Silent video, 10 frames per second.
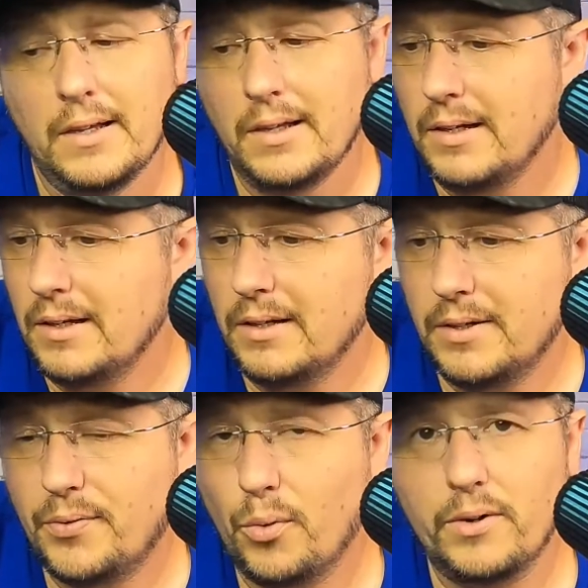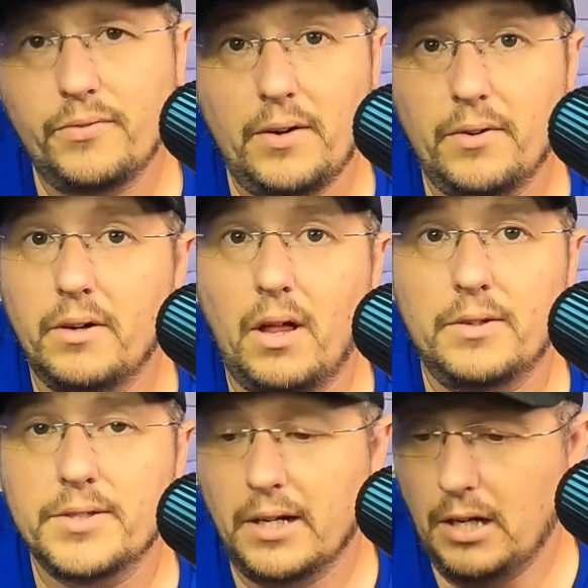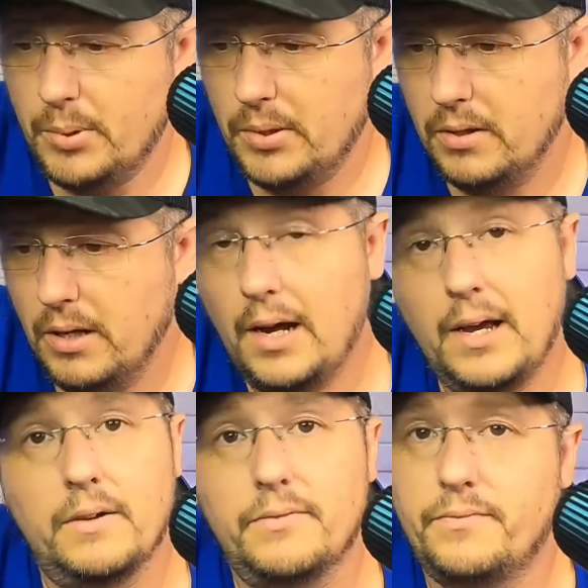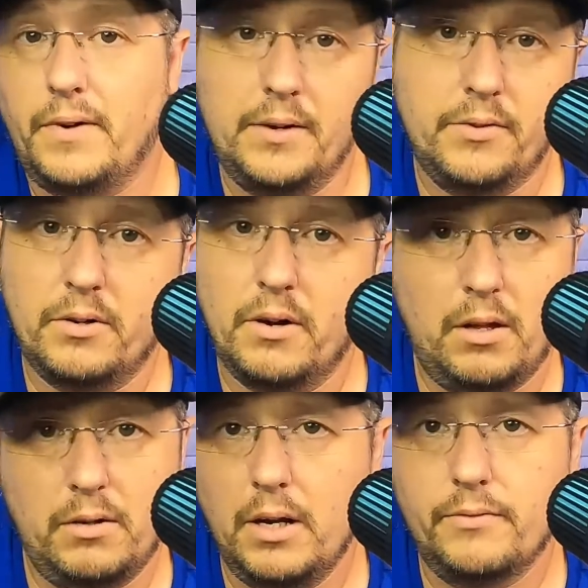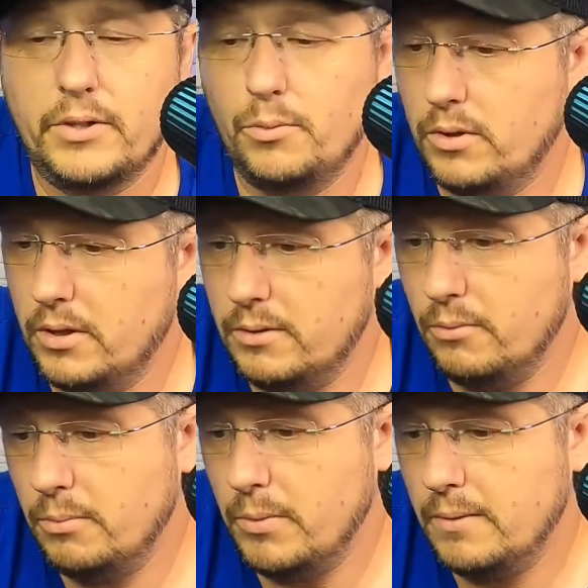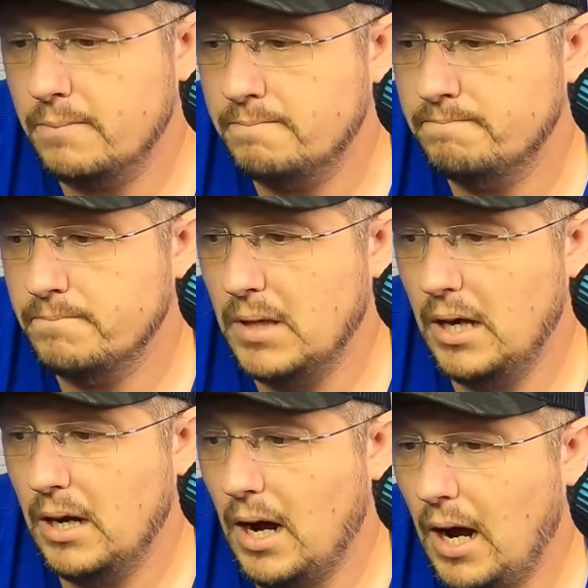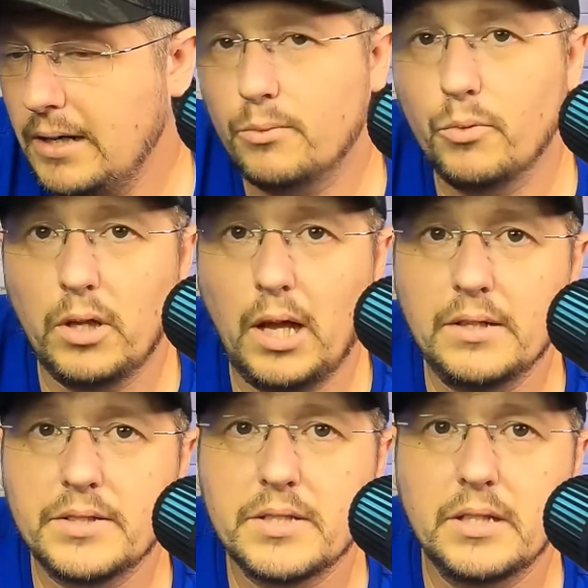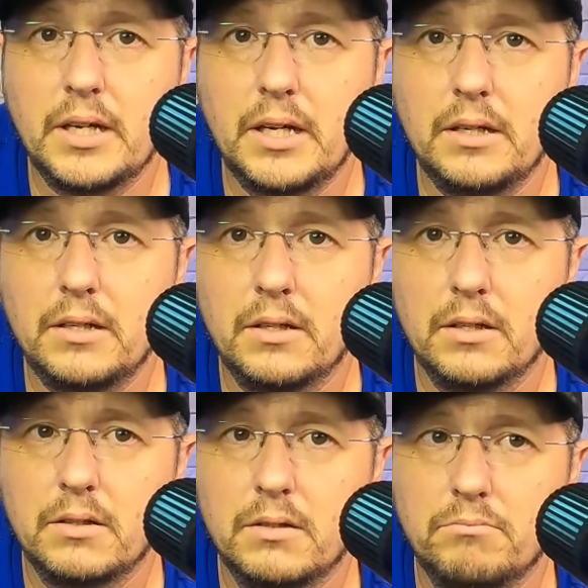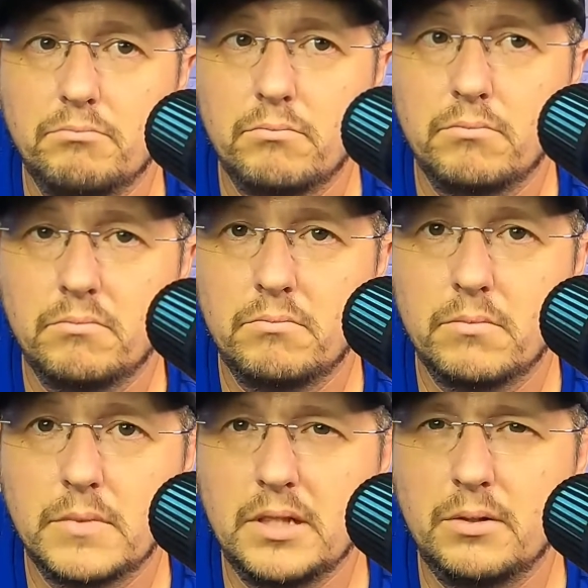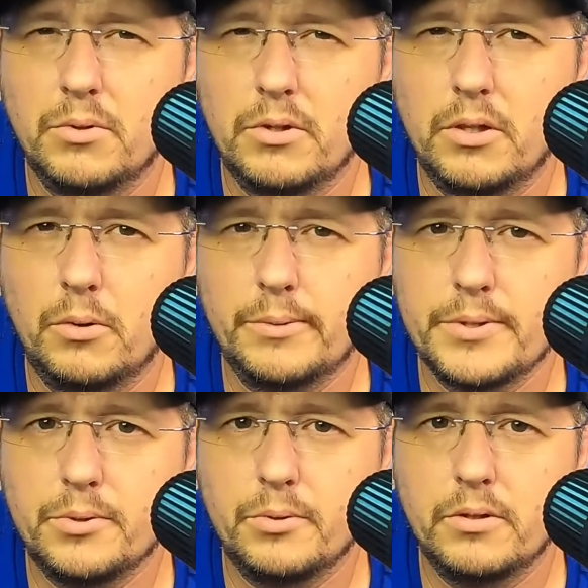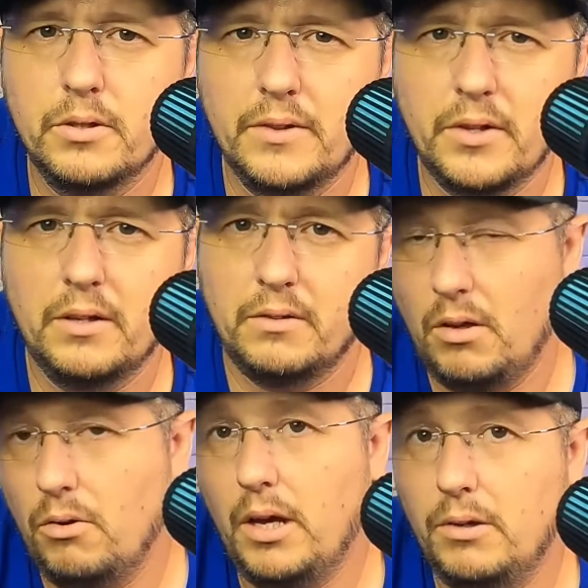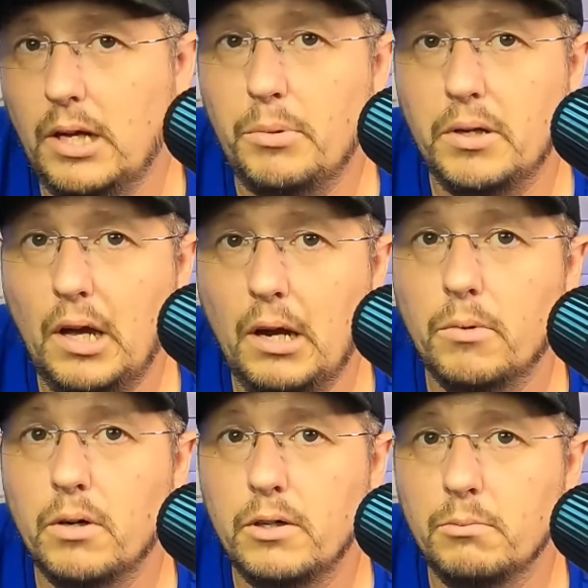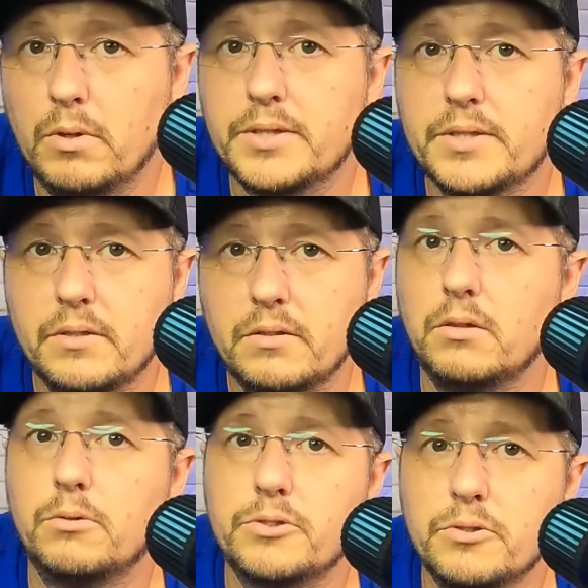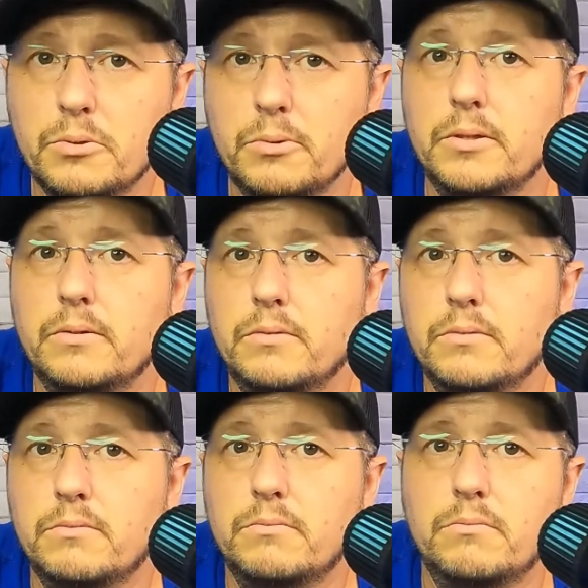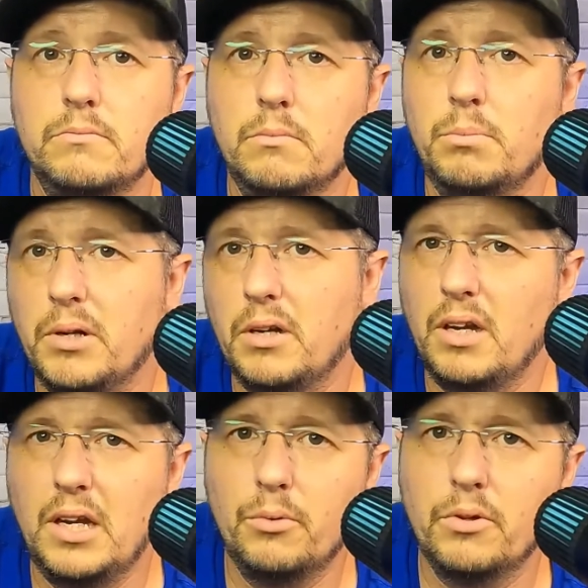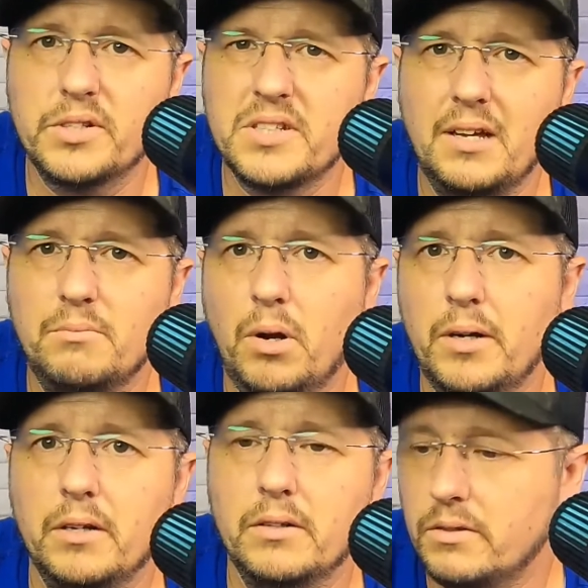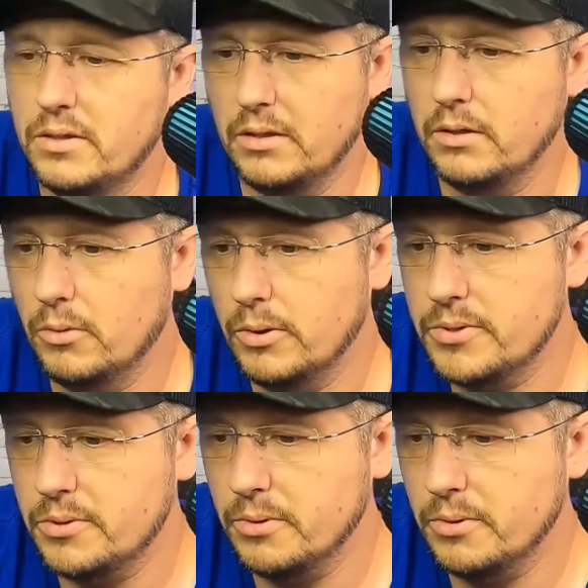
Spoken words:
$4,500 setup, and I had a $500 A5100 with me, and I didn't realize that he didn't really know what he was doing. I thought, hey, you got a big camera, you must know what you're doing, but he really just had money and didn't know what he was doing.